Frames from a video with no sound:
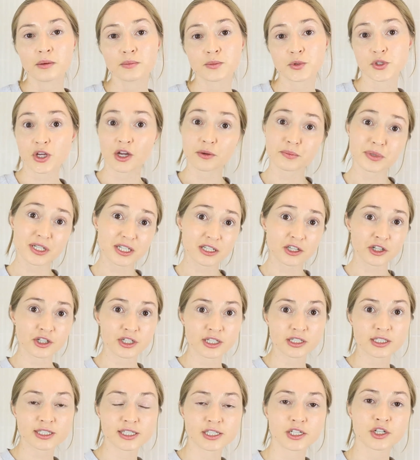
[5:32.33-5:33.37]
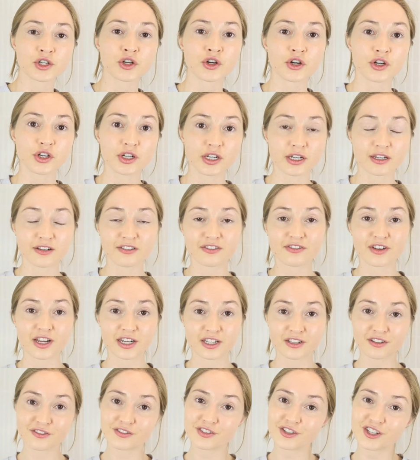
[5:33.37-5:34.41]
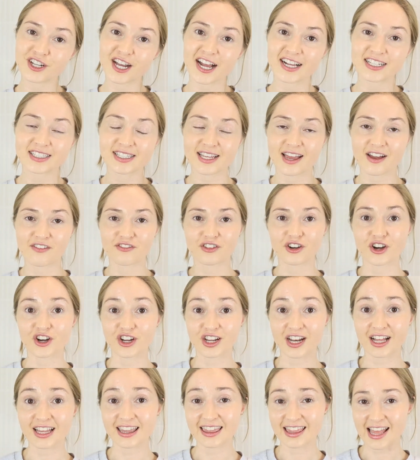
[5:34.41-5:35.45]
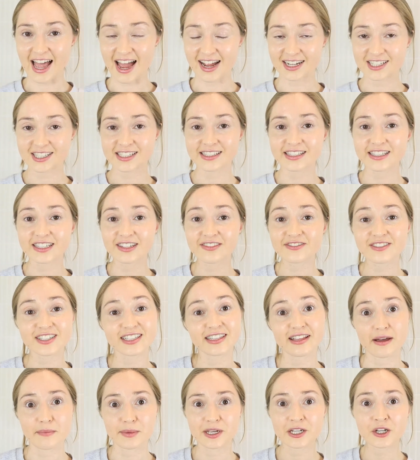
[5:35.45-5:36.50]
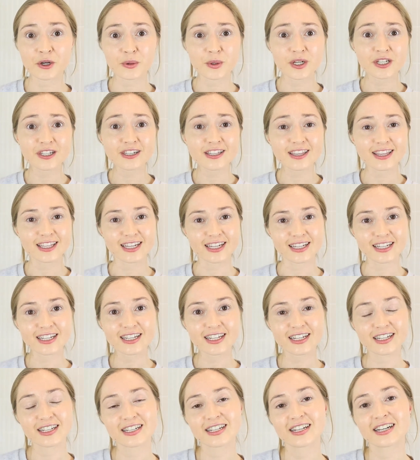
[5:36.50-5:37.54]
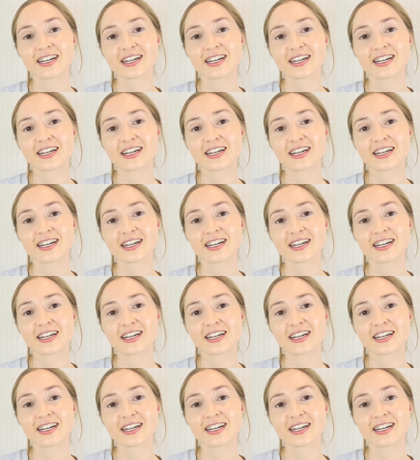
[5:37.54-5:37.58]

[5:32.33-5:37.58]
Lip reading: So I'd be curious to know if any of you guys have got a lash lift. Let me know what you think,